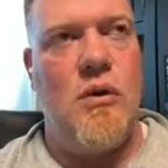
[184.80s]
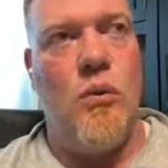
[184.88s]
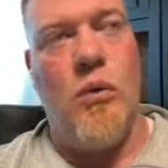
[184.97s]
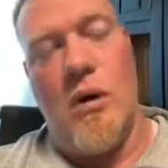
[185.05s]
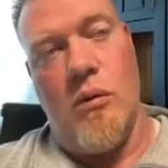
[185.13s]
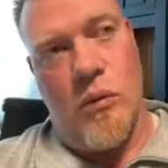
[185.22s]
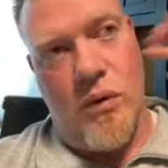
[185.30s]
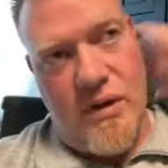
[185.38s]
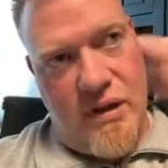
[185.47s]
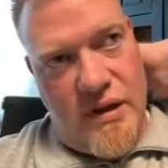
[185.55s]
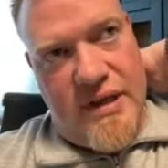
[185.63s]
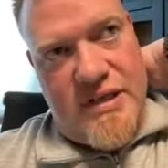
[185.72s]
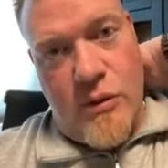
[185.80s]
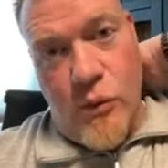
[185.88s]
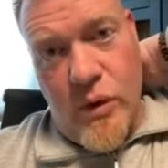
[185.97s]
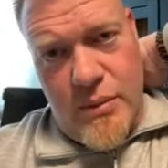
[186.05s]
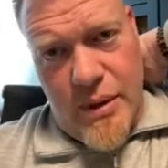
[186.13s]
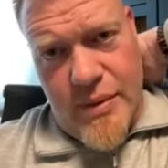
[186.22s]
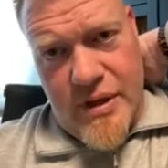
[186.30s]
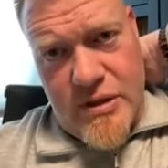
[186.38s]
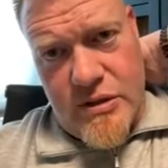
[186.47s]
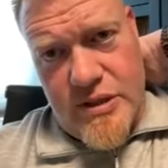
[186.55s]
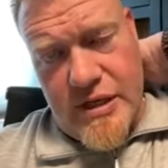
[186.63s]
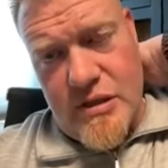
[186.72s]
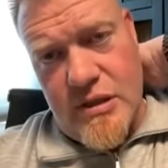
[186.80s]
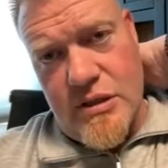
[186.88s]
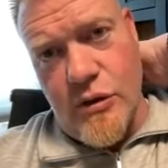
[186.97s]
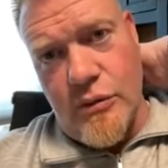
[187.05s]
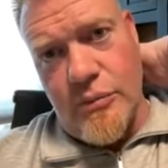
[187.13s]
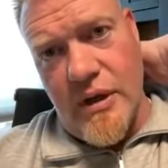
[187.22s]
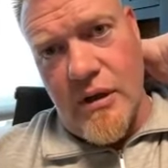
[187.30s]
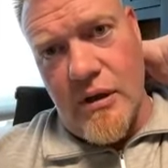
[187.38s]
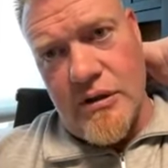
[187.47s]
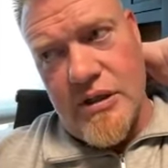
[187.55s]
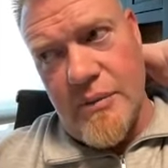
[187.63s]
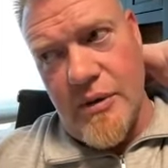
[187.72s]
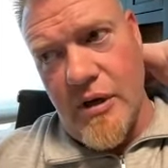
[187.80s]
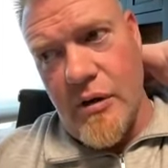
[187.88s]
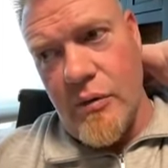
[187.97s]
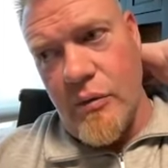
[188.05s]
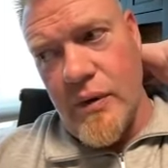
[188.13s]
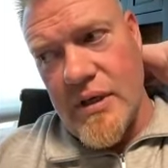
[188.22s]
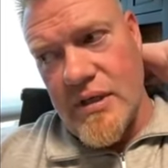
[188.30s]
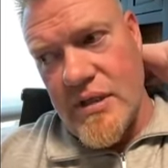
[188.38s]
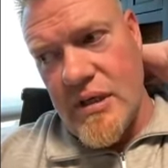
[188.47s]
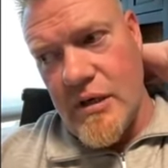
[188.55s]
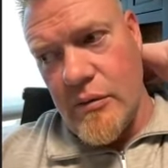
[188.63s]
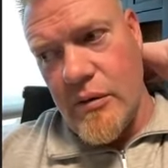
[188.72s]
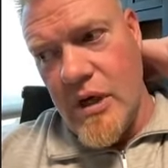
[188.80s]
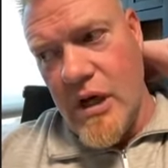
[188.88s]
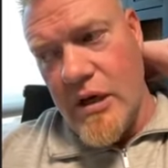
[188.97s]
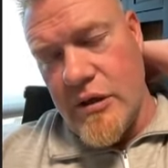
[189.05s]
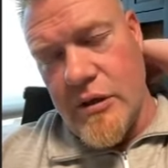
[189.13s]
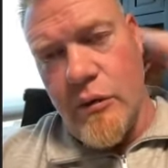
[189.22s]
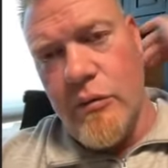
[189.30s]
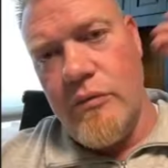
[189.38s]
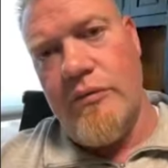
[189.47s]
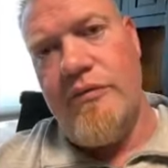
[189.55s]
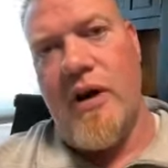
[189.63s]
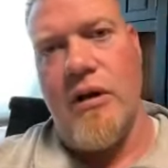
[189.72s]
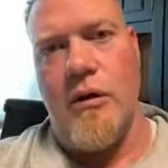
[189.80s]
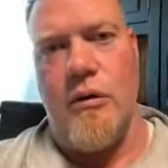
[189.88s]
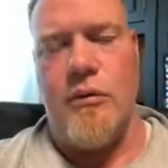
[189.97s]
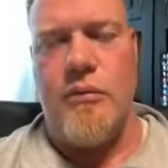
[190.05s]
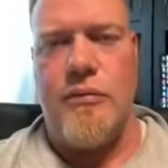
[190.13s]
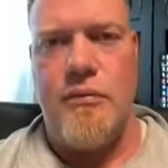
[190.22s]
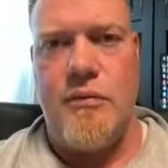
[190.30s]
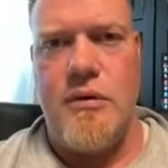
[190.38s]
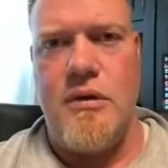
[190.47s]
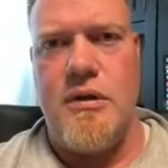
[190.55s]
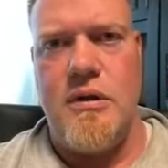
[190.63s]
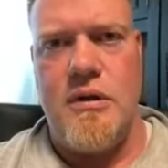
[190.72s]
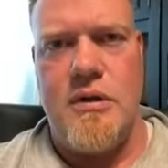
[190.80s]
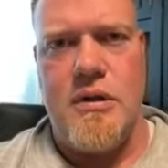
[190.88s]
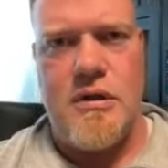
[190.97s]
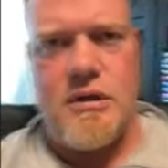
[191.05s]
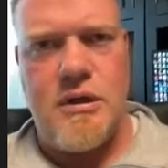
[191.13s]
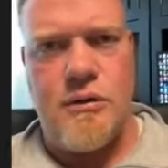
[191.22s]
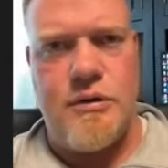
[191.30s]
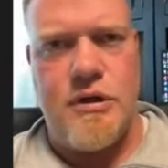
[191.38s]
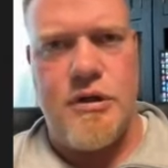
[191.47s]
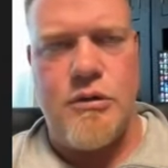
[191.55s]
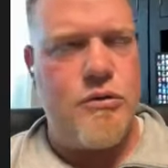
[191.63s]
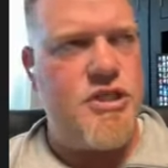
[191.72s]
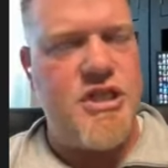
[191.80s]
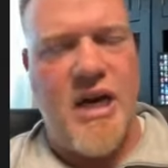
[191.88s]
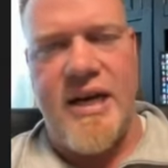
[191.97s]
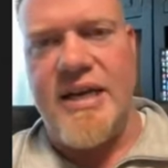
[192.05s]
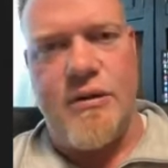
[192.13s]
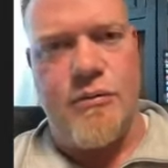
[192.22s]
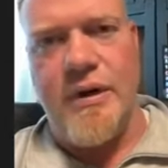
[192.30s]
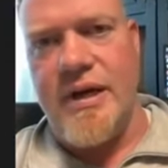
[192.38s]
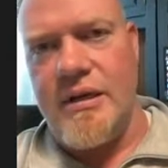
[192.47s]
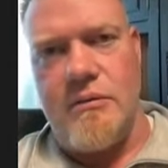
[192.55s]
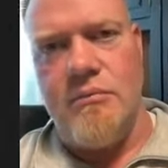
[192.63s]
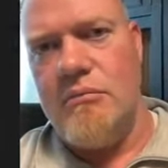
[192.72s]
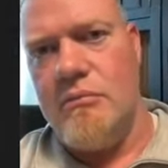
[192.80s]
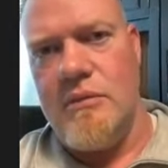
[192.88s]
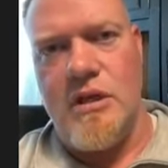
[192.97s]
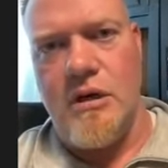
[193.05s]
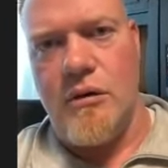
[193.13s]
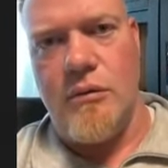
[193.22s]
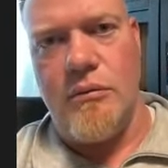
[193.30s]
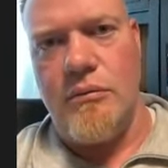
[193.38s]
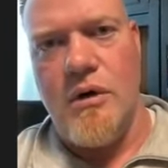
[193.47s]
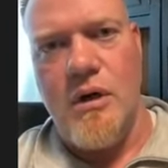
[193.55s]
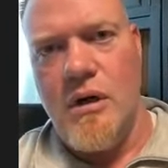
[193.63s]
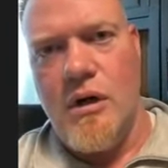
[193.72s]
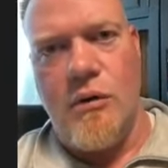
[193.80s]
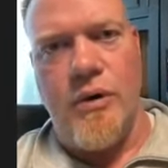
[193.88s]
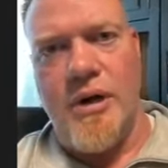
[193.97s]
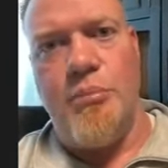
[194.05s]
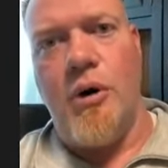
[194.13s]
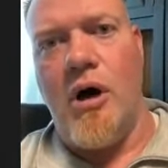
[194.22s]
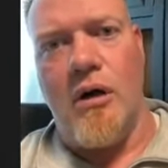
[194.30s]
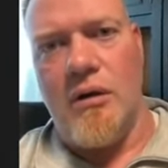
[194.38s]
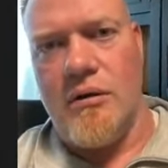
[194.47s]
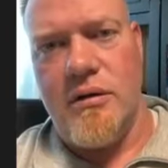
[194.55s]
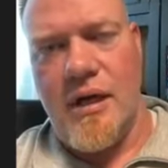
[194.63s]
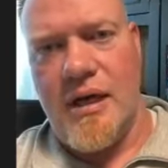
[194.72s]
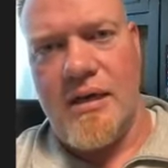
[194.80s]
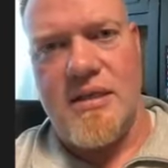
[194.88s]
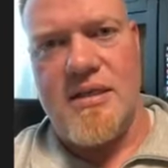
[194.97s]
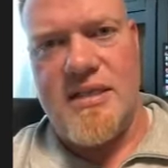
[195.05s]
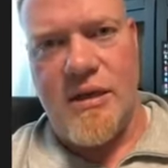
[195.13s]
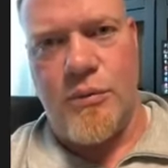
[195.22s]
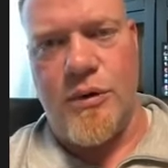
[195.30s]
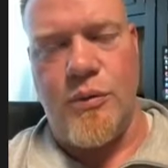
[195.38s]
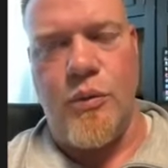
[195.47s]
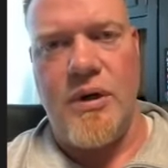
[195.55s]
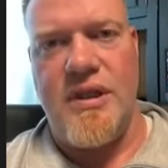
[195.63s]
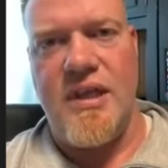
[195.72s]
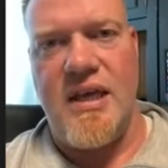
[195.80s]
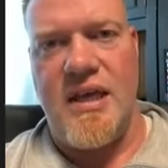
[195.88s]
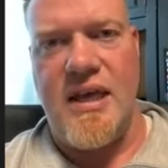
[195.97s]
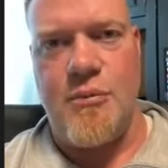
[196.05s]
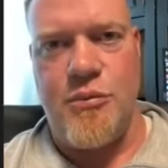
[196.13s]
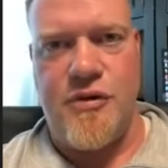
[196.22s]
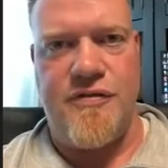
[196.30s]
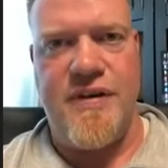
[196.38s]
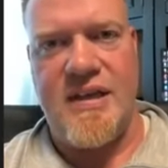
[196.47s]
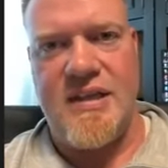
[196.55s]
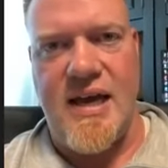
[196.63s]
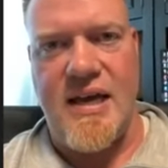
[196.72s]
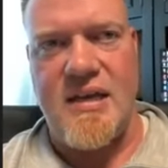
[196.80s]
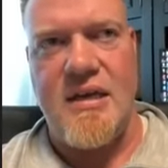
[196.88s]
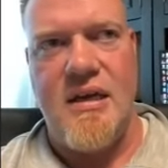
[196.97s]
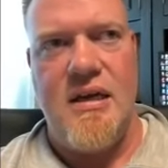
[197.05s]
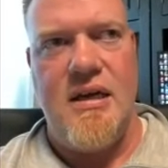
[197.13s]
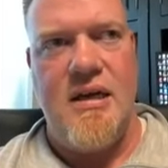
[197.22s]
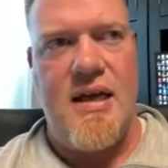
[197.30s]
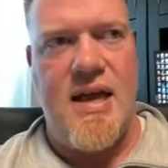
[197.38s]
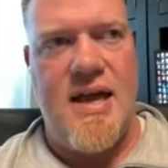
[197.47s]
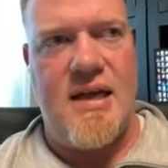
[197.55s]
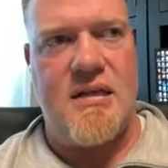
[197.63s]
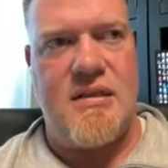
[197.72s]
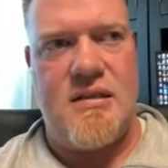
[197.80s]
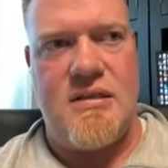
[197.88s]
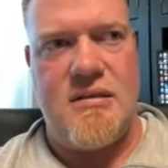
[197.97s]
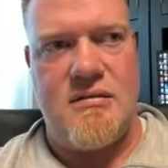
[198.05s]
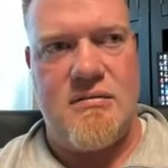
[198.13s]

one of the things that one of my mentors actually told me a long time ago was, don't follow the new shiny red, you know, red ball. Stick with one thing and perfect that, and